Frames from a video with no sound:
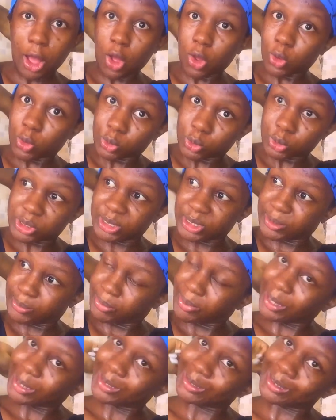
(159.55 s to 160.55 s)
all these
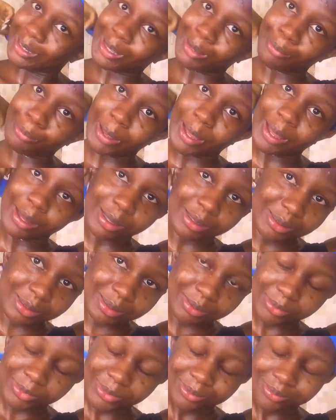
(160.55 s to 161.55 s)
plastic bags.